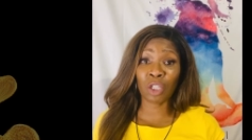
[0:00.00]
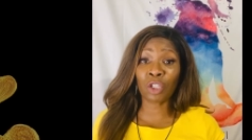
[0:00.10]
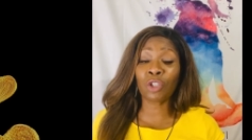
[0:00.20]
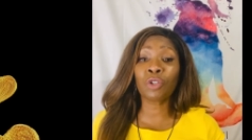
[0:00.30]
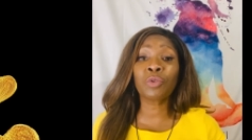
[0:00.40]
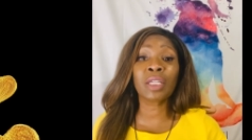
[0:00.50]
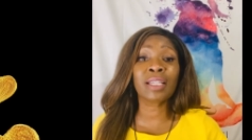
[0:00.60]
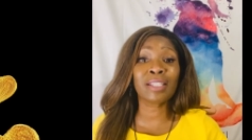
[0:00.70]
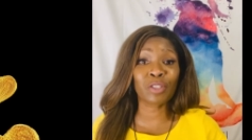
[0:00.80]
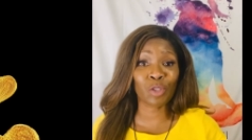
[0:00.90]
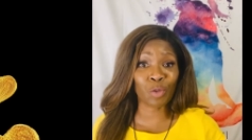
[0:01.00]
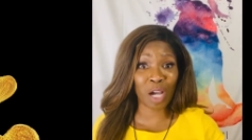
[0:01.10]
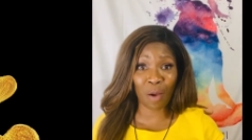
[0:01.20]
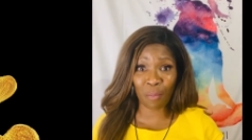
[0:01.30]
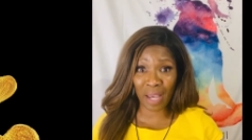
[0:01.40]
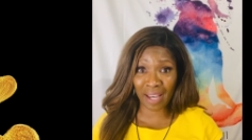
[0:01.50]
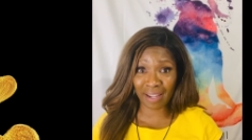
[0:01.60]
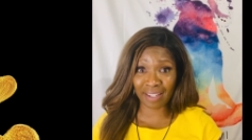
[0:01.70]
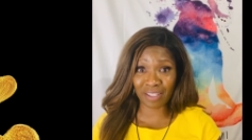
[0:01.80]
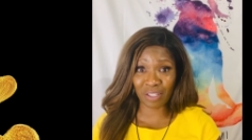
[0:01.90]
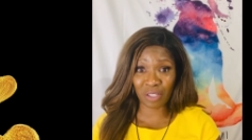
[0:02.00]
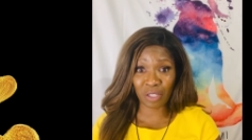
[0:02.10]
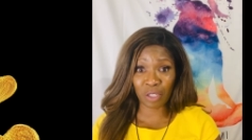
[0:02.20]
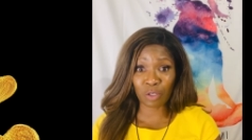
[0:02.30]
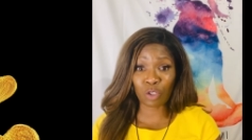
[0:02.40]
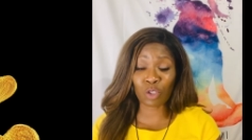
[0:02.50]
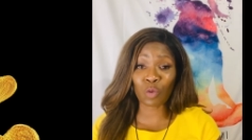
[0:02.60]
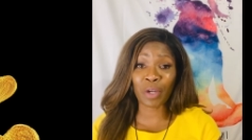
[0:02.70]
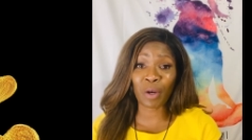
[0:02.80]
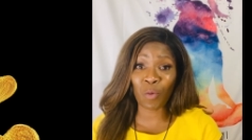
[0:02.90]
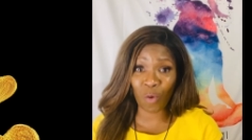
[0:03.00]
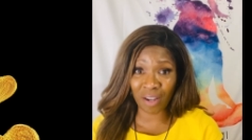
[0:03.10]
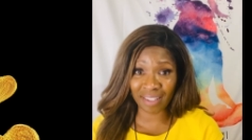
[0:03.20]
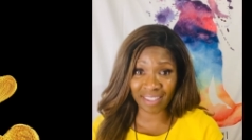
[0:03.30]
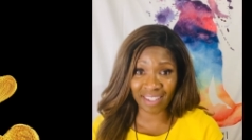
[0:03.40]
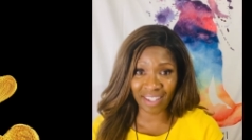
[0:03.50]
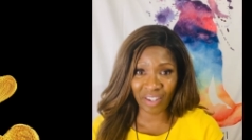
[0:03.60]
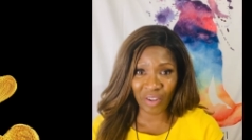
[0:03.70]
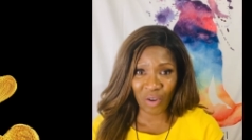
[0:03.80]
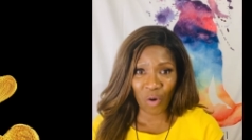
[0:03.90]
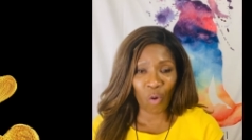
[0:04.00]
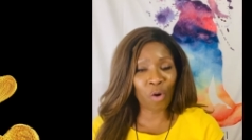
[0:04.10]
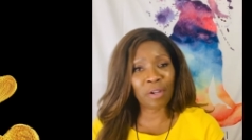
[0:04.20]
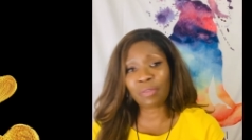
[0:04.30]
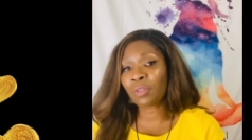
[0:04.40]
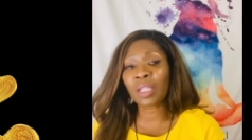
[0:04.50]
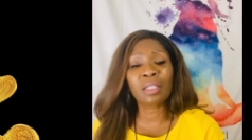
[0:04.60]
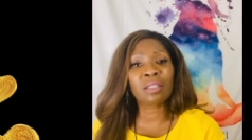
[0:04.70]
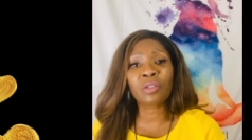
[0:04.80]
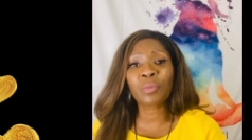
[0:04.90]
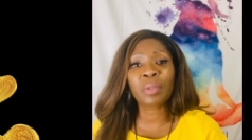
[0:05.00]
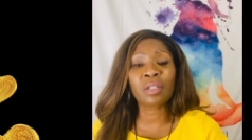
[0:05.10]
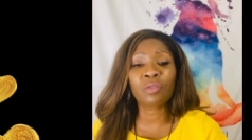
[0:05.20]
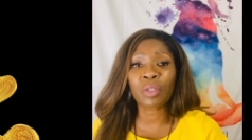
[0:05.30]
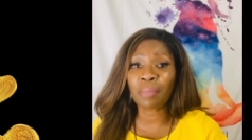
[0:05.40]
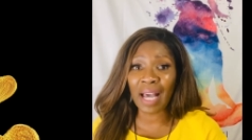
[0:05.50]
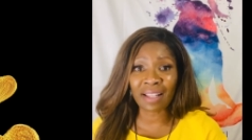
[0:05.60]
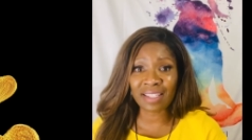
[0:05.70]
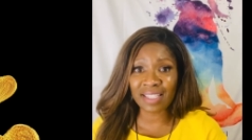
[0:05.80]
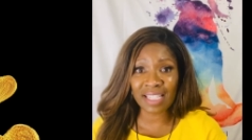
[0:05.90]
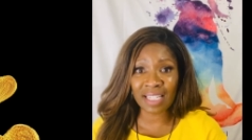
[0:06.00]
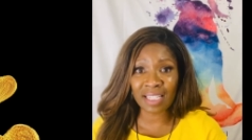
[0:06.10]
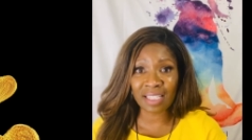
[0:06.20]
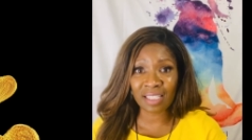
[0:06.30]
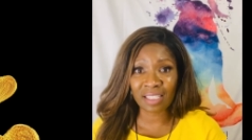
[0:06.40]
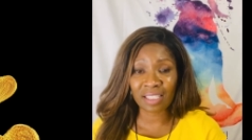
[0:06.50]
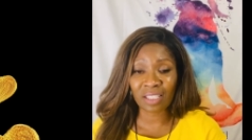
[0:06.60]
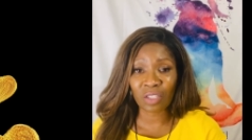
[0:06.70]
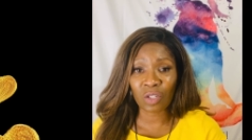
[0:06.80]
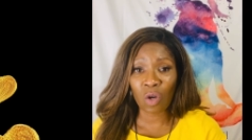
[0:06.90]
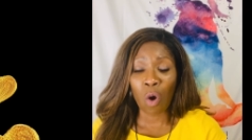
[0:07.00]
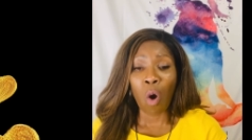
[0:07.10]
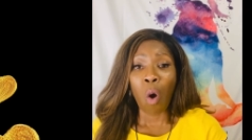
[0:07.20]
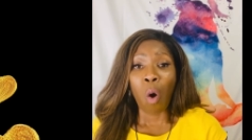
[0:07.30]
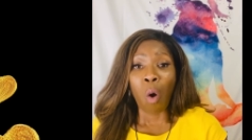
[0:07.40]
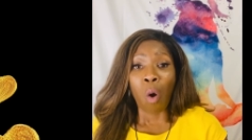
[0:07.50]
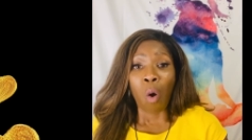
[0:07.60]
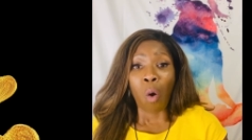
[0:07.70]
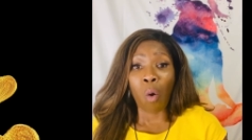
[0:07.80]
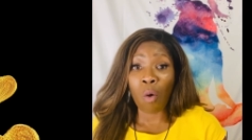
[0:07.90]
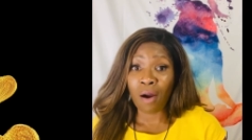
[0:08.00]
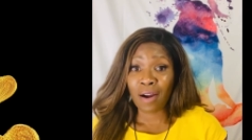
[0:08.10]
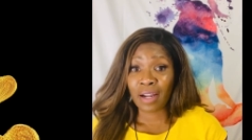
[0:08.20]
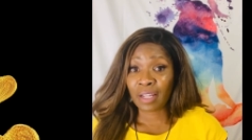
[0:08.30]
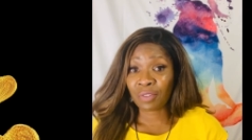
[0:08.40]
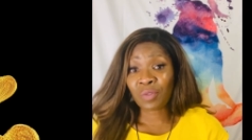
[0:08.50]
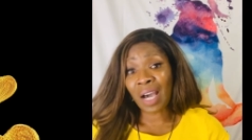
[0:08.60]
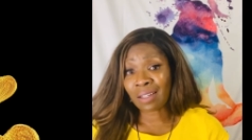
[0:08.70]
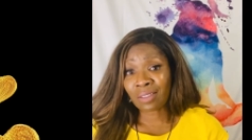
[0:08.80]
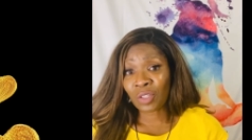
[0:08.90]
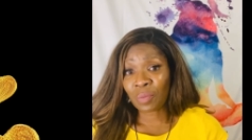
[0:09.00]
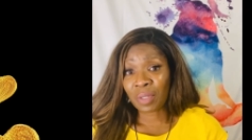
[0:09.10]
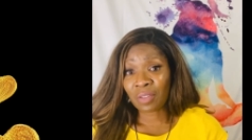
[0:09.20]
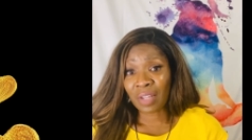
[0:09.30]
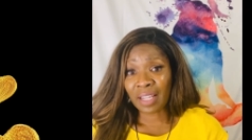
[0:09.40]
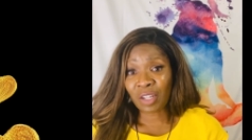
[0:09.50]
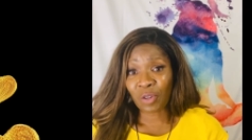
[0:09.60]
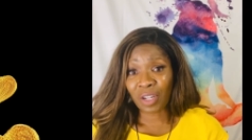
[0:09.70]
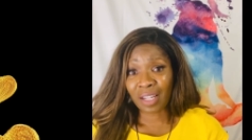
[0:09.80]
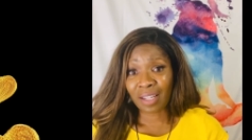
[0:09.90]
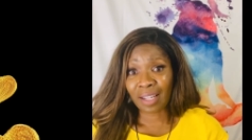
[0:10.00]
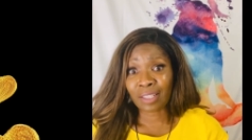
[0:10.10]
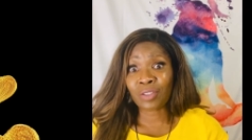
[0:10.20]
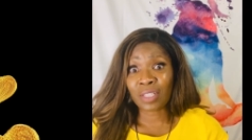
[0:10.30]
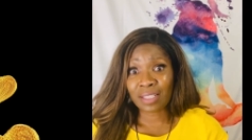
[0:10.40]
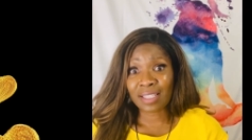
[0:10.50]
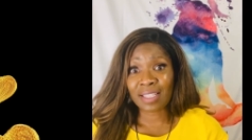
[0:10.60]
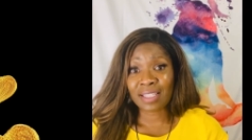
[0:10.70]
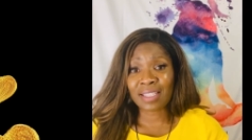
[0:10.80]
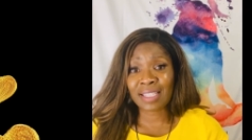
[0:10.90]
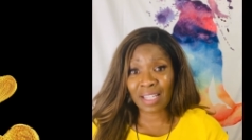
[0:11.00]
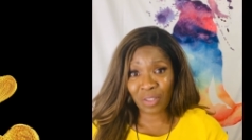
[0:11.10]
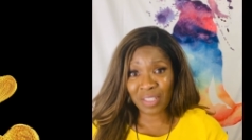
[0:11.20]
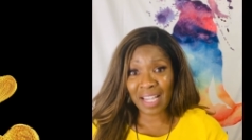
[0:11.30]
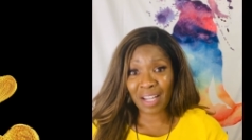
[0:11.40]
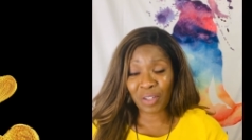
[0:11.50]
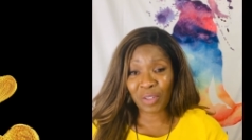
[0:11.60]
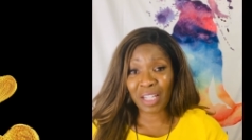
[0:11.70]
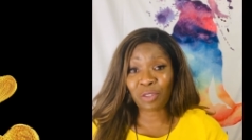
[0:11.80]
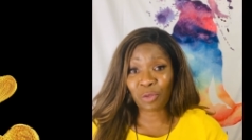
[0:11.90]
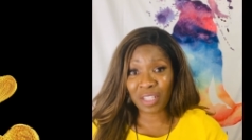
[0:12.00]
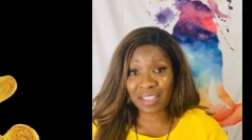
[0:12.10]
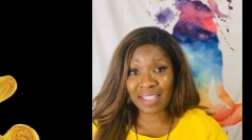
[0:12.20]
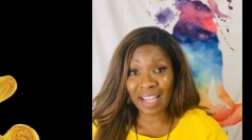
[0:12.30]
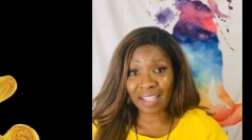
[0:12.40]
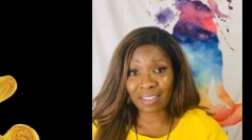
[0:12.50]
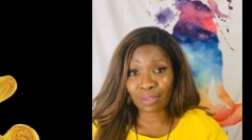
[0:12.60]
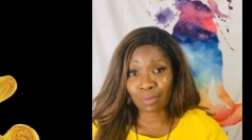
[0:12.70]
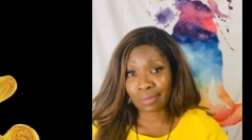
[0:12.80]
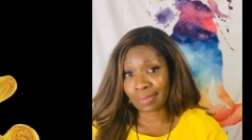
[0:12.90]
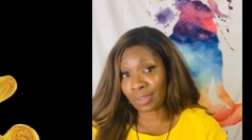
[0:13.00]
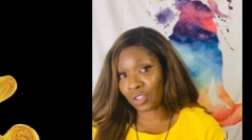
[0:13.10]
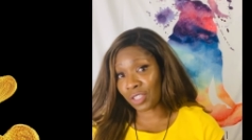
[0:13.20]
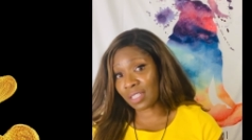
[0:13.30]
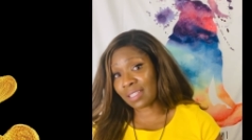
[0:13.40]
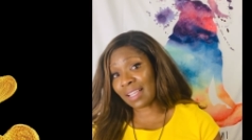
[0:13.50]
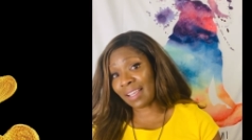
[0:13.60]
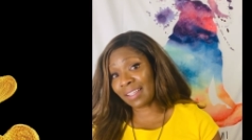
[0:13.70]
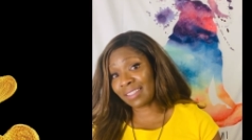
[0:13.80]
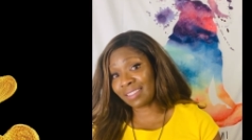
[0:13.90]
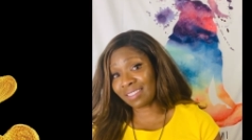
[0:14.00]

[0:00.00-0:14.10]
you need to come back to square one, or if you need a little bit of rebalancing, or if you've gotten a little bit of angry and you need to settle down and reset. Just saying.